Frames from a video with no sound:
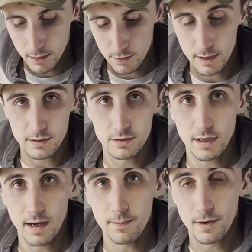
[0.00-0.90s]
you got your
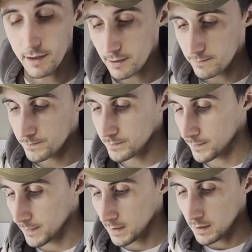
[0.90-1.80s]
top bar,
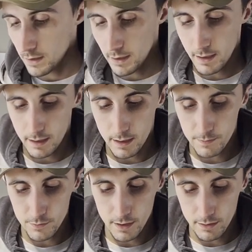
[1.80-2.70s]
and it
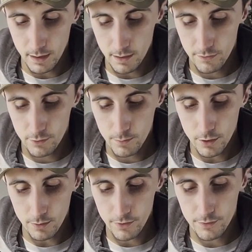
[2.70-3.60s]
comes with a through
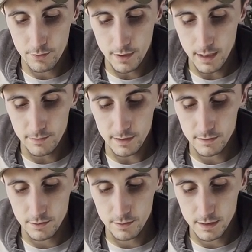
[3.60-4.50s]
bolt with through knob that
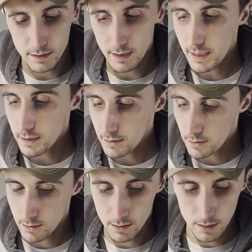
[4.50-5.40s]
screws into the end.
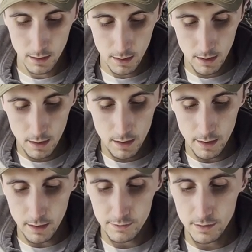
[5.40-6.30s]

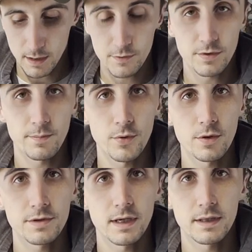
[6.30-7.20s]
It also comes with a
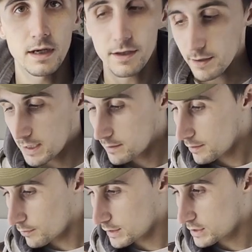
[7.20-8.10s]
bolt on the other end,
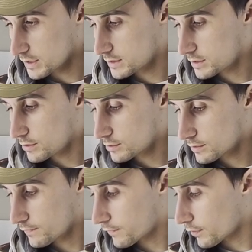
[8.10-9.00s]
which is
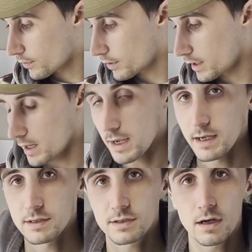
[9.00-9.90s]
used for
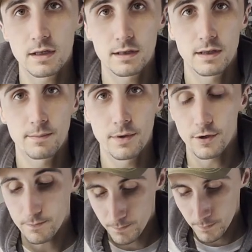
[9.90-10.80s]
a solid limb bow.